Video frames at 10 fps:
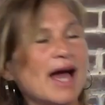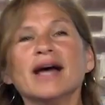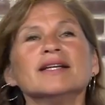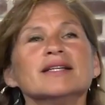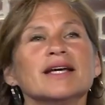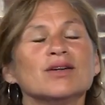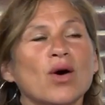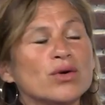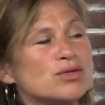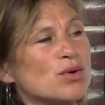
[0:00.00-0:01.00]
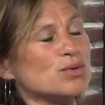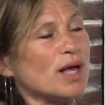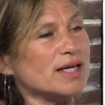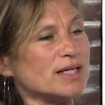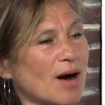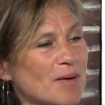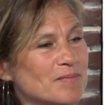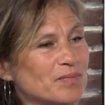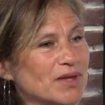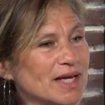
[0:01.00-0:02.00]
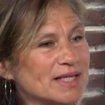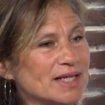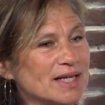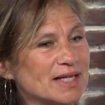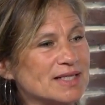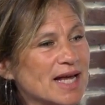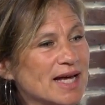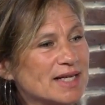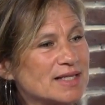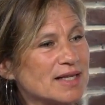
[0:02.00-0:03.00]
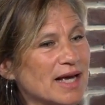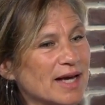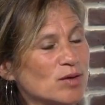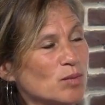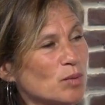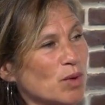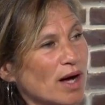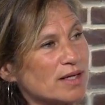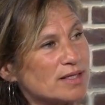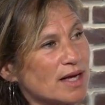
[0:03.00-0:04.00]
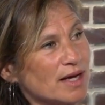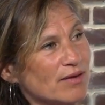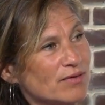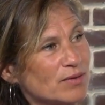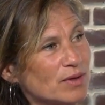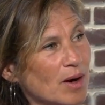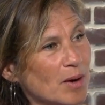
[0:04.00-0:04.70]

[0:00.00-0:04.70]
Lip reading: And it also it takes the animal products that have